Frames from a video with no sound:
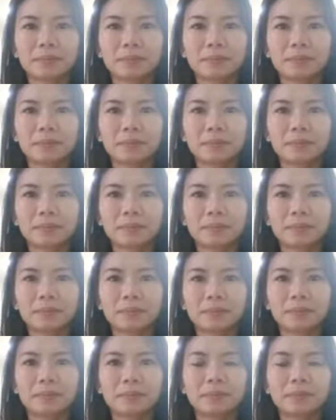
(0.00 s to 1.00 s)

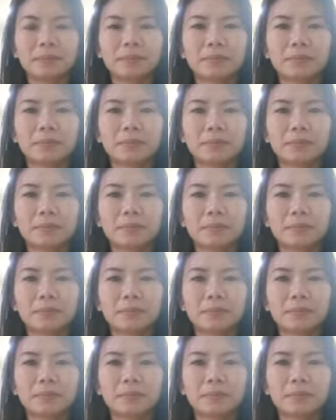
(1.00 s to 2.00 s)

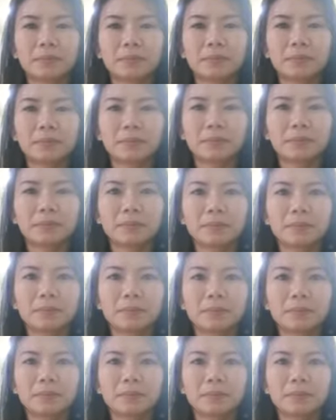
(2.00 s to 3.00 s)

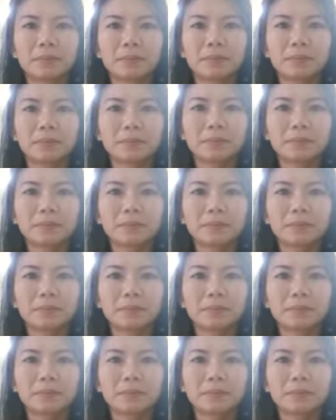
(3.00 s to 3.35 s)
[no speech]